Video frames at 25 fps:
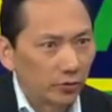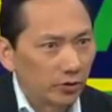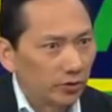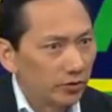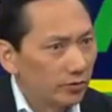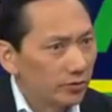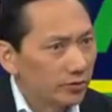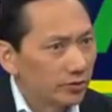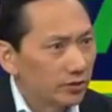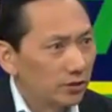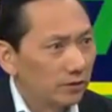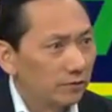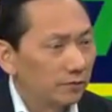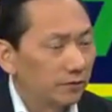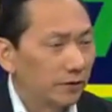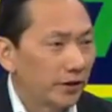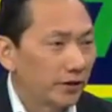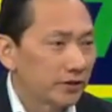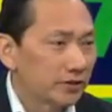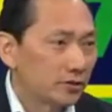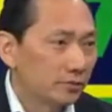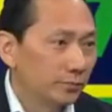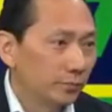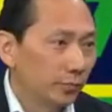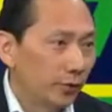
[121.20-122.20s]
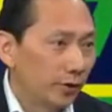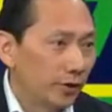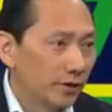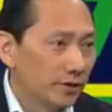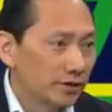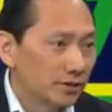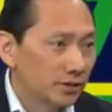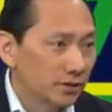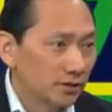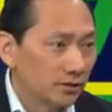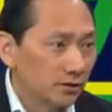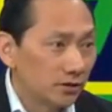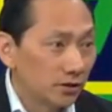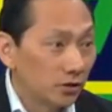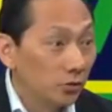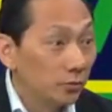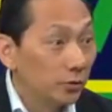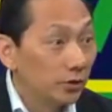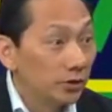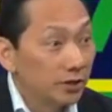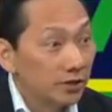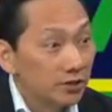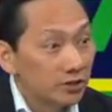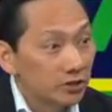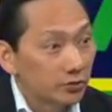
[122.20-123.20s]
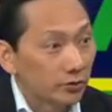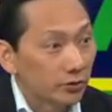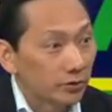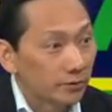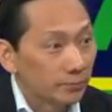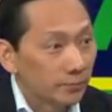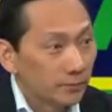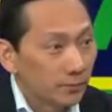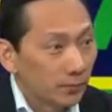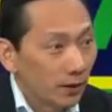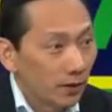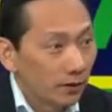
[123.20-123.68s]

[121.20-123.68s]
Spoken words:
one of those inflection points in human history.